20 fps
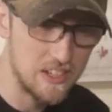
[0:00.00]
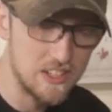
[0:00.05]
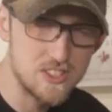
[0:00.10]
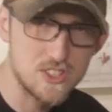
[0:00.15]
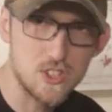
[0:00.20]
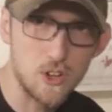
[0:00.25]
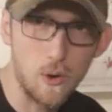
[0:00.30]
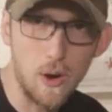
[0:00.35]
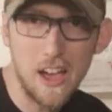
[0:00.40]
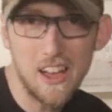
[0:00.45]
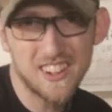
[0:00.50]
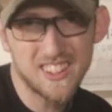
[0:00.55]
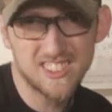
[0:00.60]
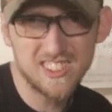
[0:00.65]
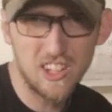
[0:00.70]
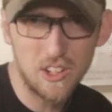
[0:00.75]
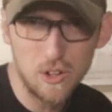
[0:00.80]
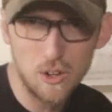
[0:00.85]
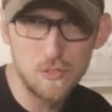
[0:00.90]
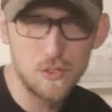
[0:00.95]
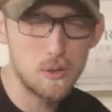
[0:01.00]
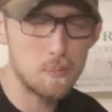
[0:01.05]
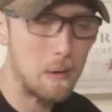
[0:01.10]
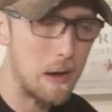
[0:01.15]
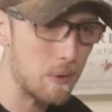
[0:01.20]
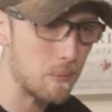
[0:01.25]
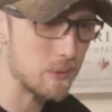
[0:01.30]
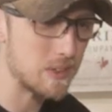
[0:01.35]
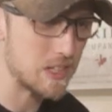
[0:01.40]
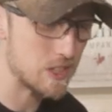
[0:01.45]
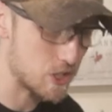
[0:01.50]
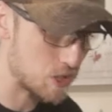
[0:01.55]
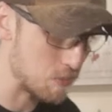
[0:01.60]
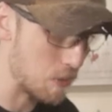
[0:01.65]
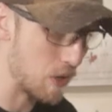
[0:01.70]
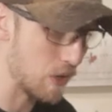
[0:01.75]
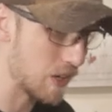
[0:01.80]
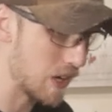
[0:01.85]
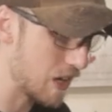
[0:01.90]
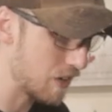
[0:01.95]
So I honestly don't know if you could buy one that's
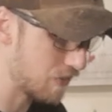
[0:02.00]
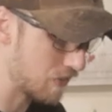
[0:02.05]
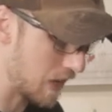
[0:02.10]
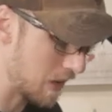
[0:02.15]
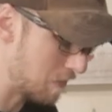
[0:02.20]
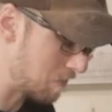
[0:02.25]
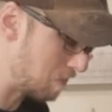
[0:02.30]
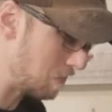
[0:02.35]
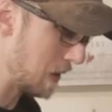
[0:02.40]
small enough and